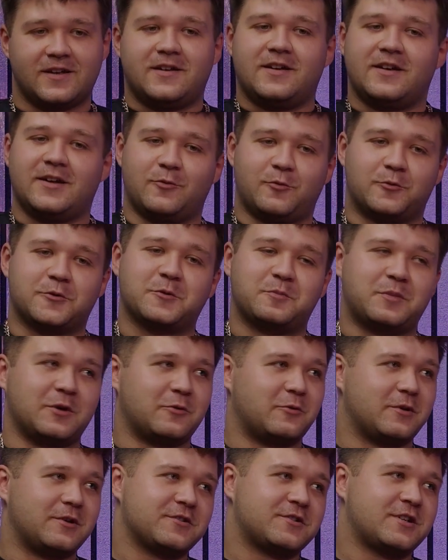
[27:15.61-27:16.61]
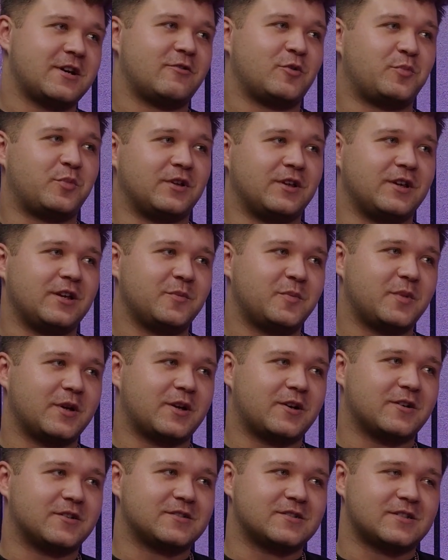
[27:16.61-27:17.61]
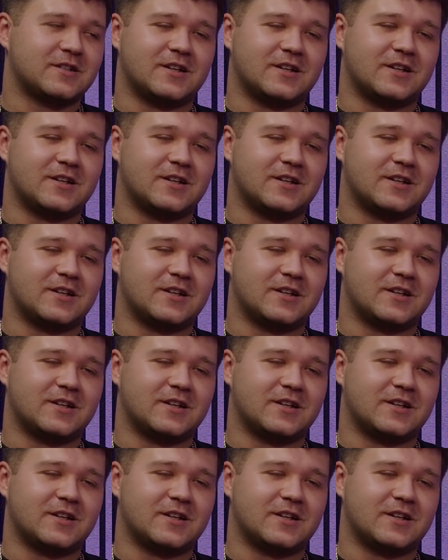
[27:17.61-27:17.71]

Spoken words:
it would be wheelchair rugby league, because